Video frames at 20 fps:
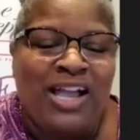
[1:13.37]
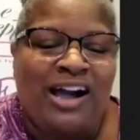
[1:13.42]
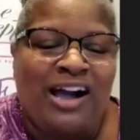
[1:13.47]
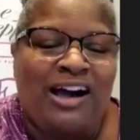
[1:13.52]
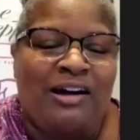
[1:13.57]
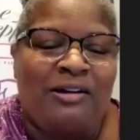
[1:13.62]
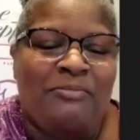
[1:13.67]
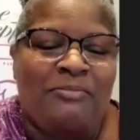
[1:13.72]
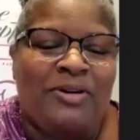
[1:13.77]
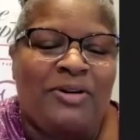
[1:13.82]

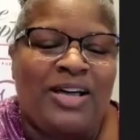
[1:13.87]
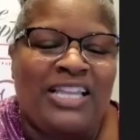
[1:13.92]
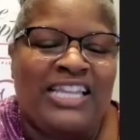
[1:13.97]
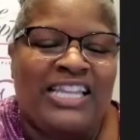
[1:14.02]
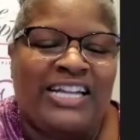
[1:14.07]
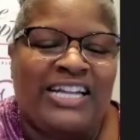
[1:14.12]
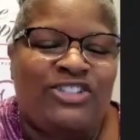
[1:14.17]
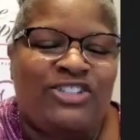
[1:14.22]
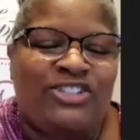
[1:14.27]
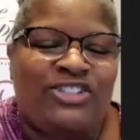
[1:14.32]

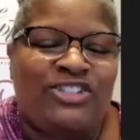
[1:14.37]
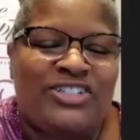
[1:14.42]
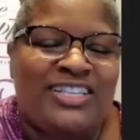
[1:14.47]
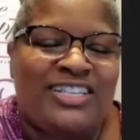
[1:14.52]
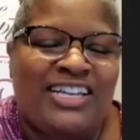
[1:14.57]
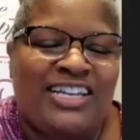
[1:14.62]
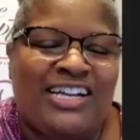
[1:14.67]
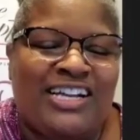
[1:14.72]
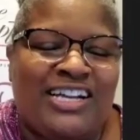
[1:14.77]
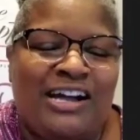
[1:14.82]
Elektra is
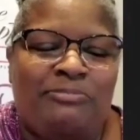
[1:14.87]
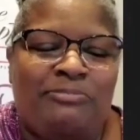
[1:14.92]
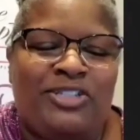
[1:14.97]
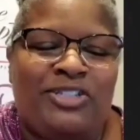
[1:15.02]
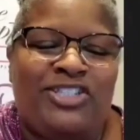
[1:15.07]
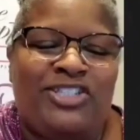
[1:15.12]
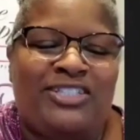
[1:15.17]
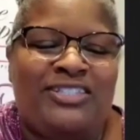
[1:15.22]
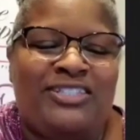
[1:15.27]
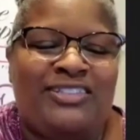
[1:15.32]
going to come
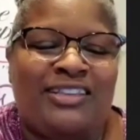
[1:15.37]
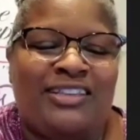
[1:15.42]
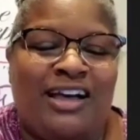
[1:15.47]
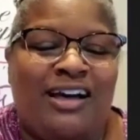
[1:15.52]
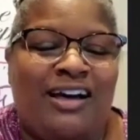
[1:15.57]
and she's